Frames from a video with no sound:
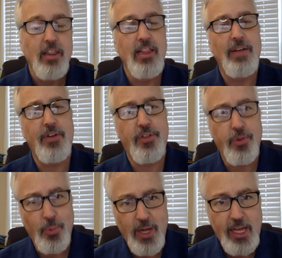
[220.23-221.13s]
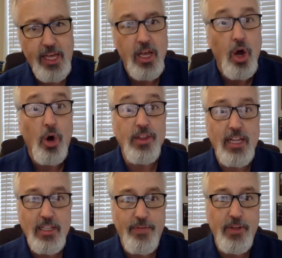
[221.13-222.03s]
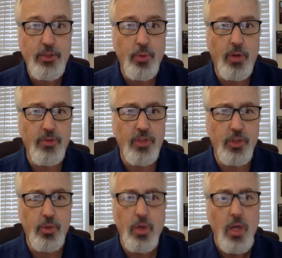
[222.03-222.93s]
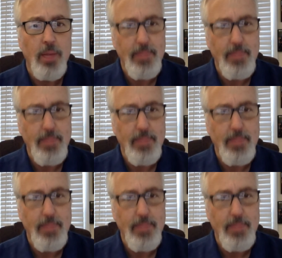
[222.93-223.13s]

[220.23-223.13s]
Level 3 are the individuals who